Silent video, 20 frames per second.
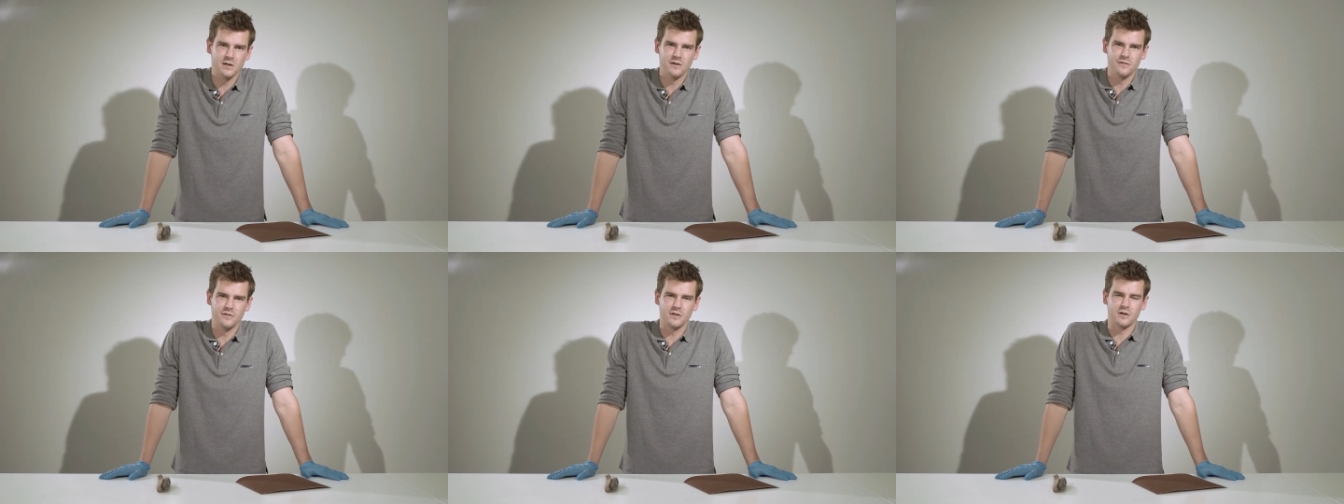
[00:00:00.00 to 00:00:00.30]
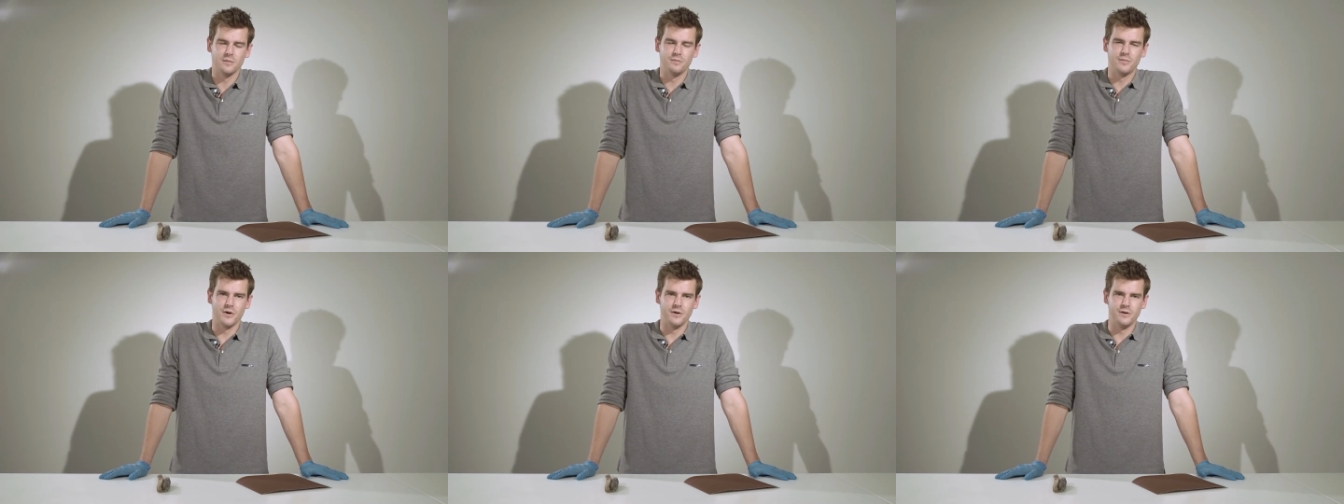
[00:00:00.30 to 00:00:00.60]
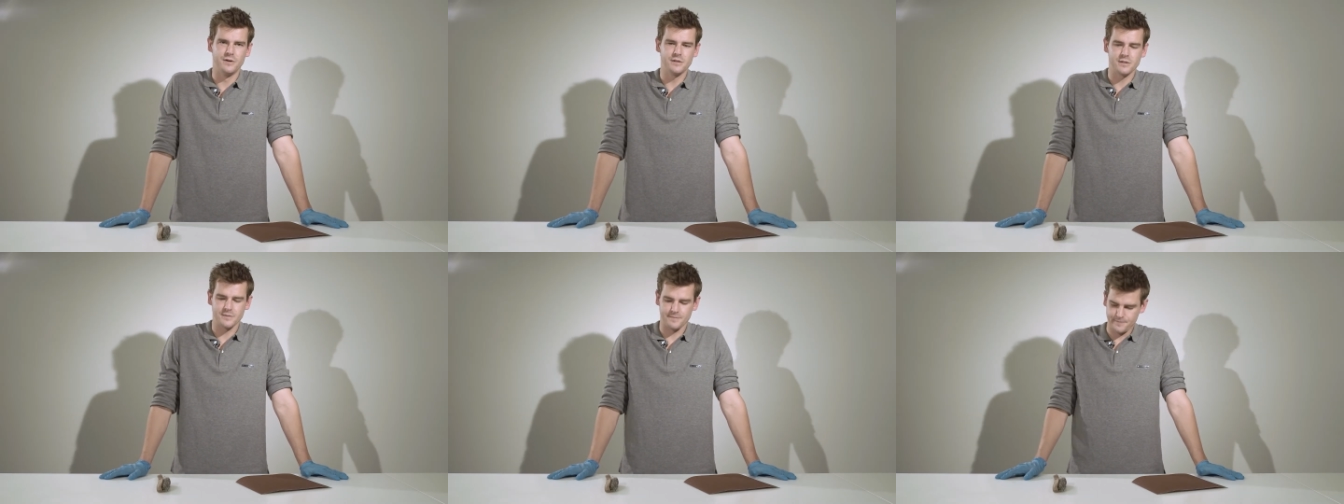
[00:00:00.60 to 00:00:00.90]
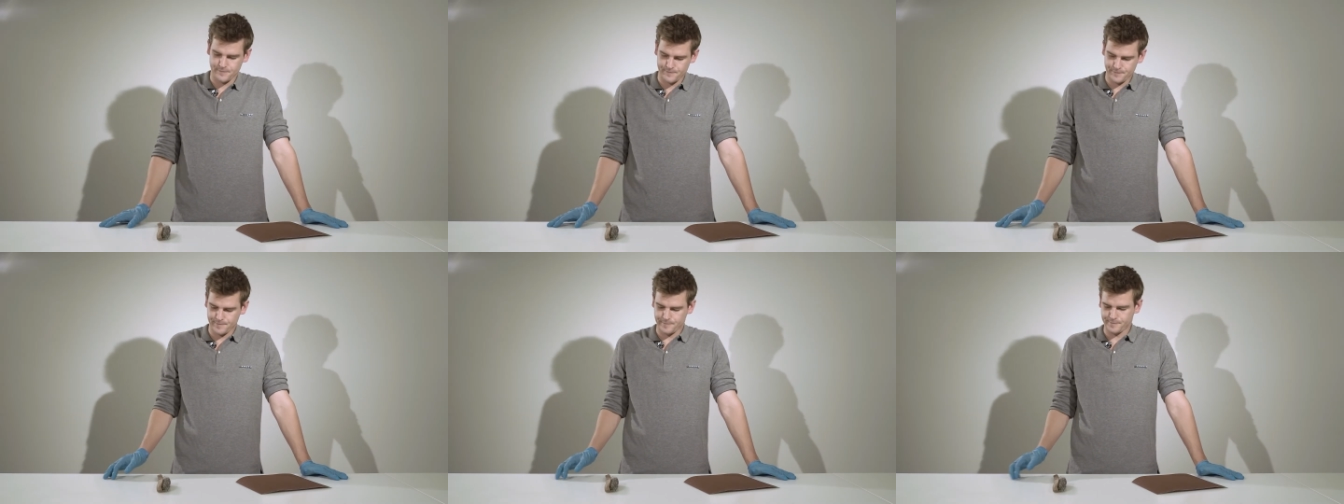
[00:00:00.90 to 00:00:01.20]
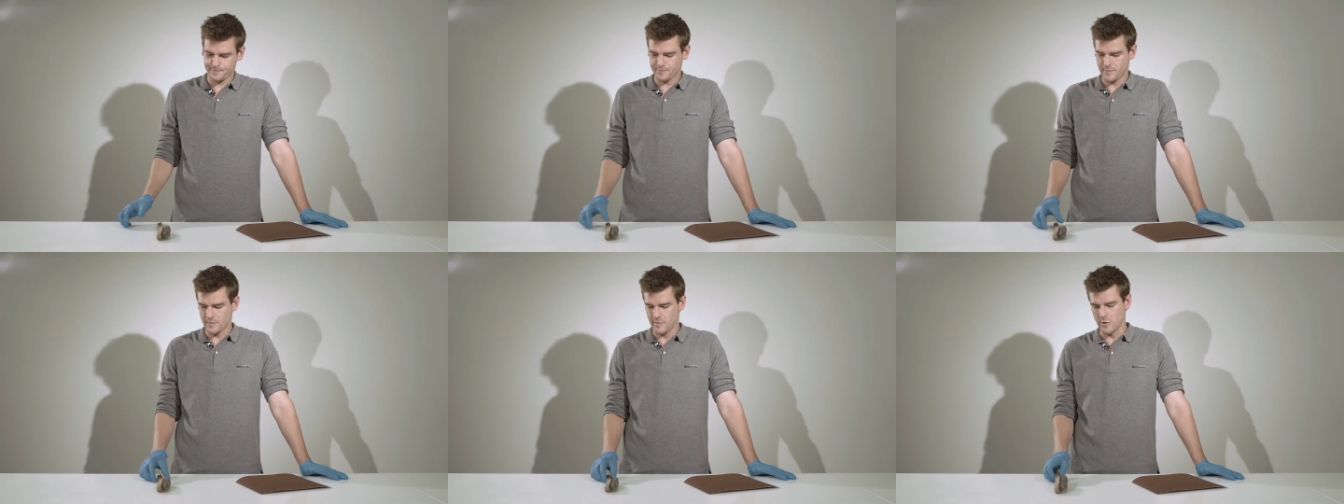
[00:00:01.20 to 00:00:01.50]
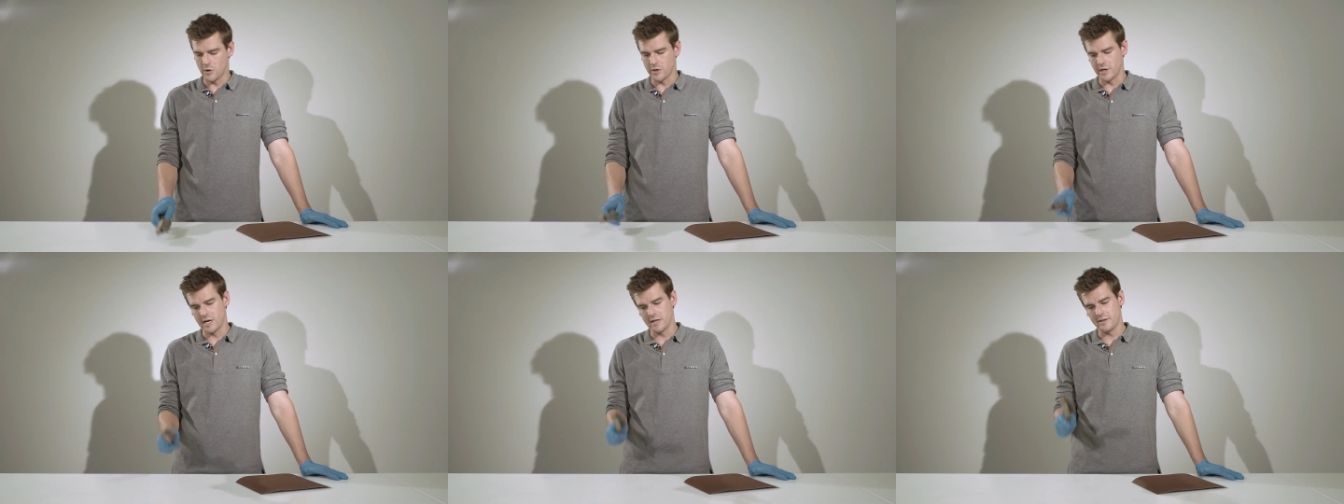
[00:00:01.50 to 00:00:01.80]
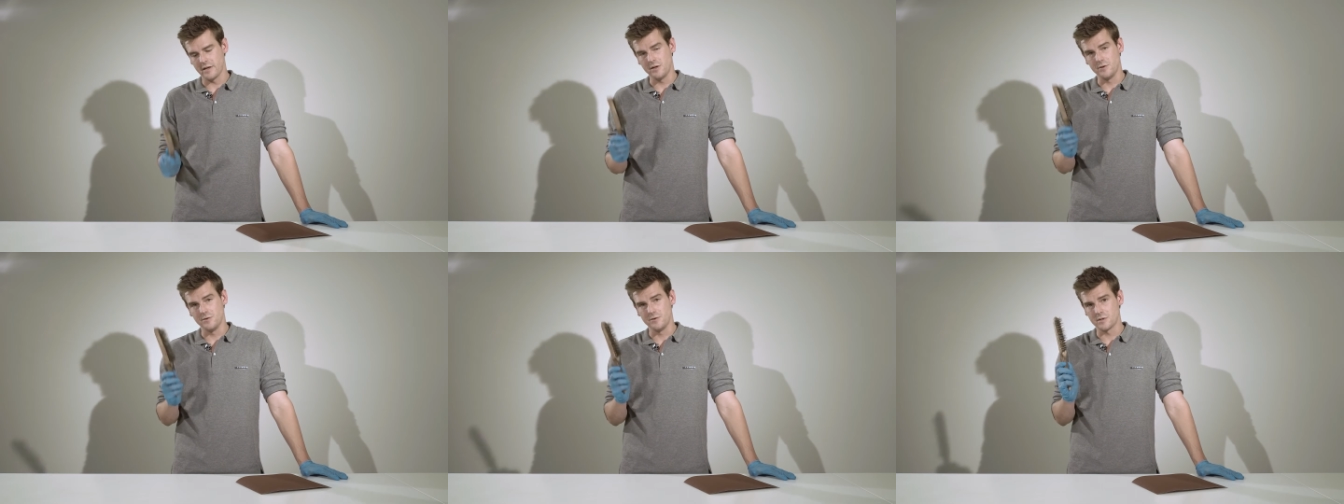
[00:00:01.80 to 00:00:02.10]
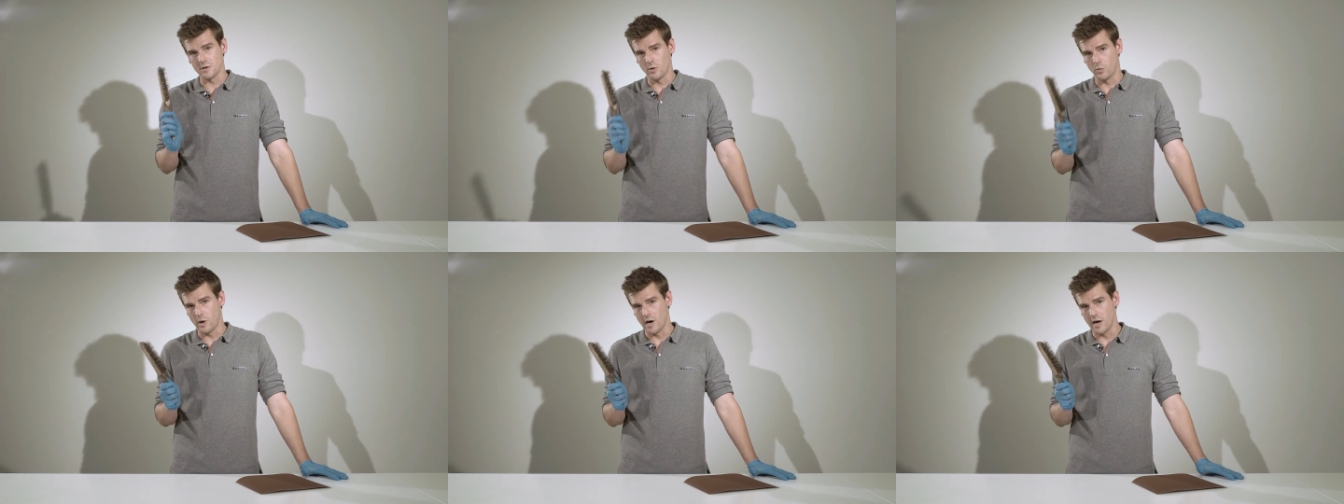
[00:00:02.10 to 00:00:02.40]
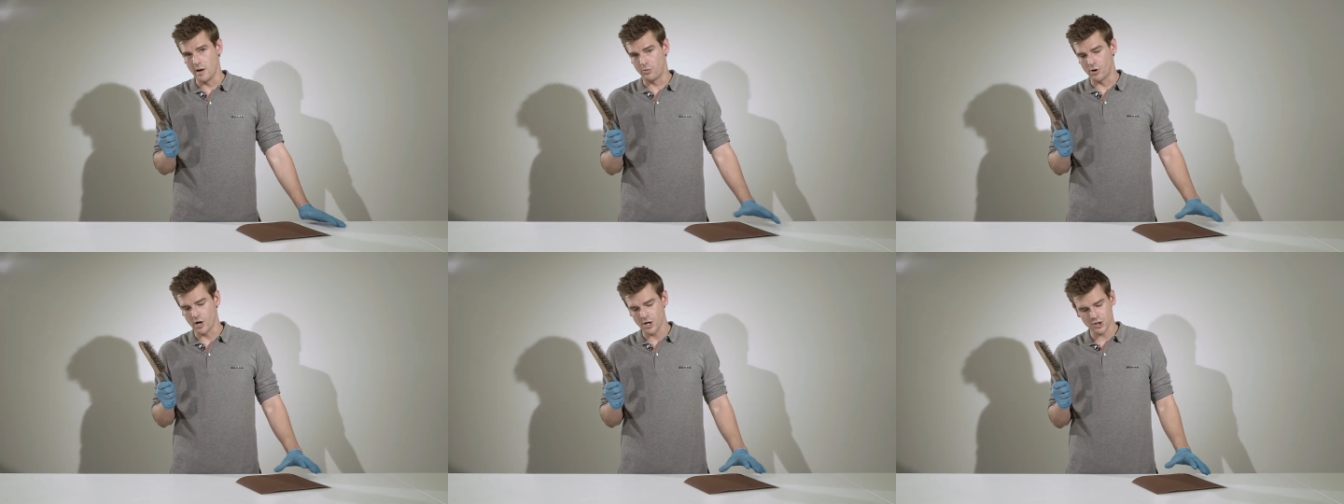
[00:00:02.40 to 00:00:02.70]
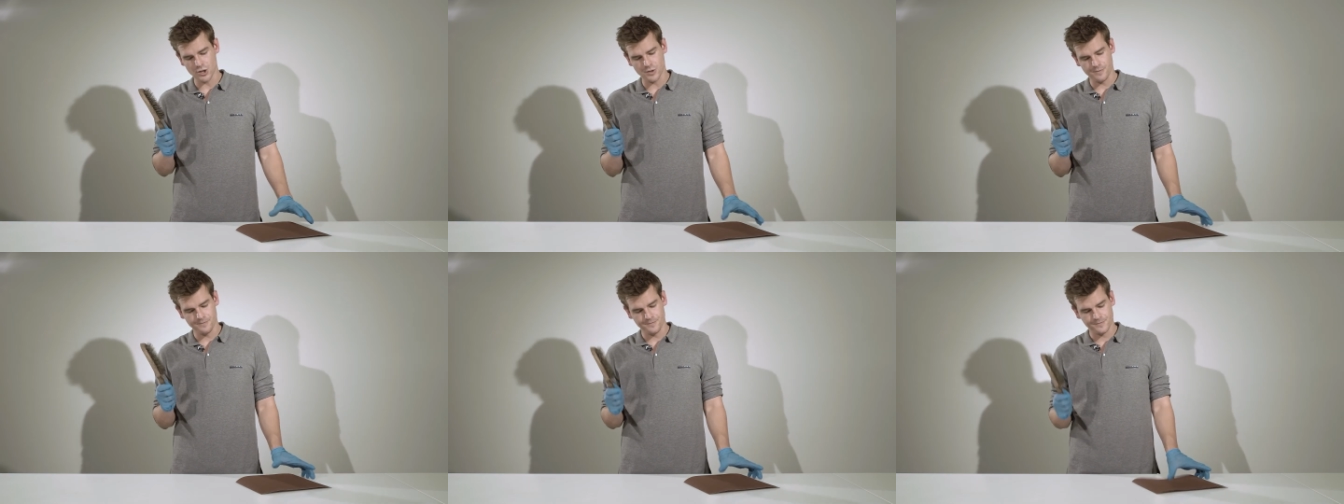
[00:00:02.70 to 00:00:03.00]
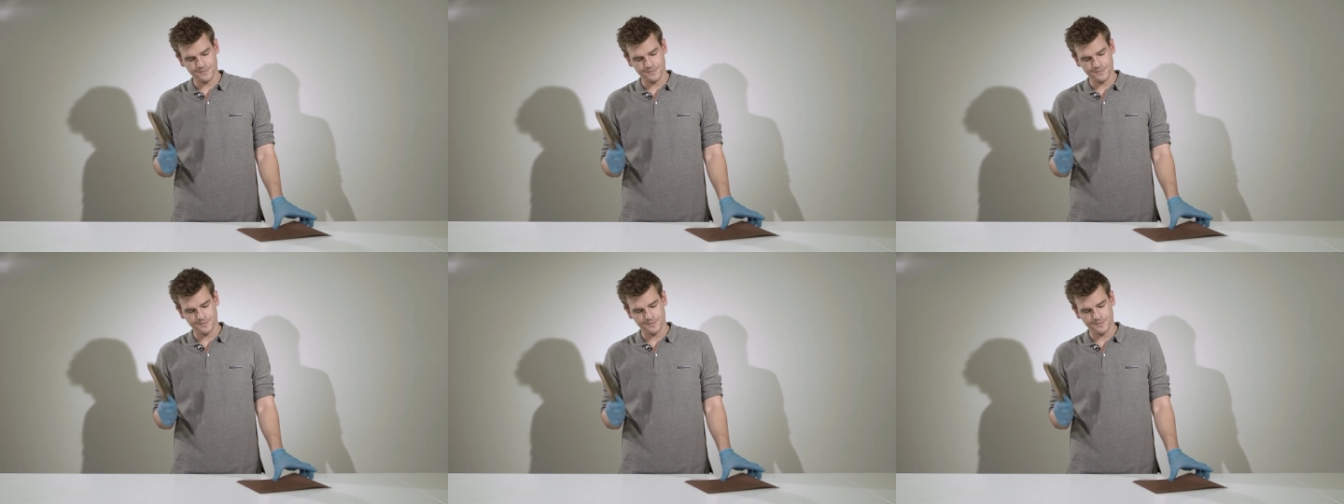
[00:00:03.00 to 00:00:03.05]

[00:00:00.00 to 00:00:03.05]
of the component, you can either use a wire brush